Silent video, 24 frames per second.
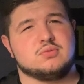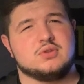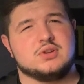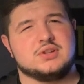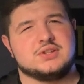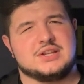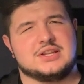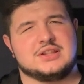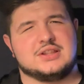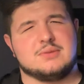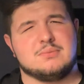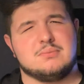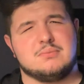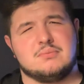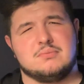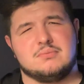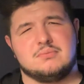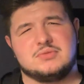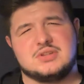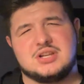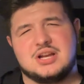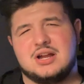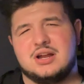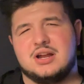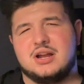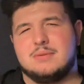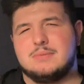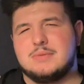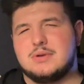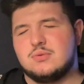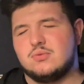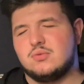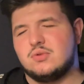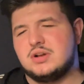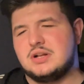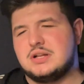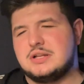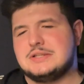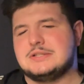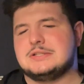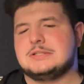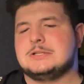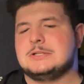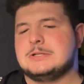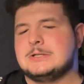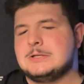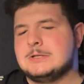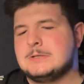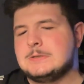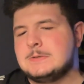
was at the time it was,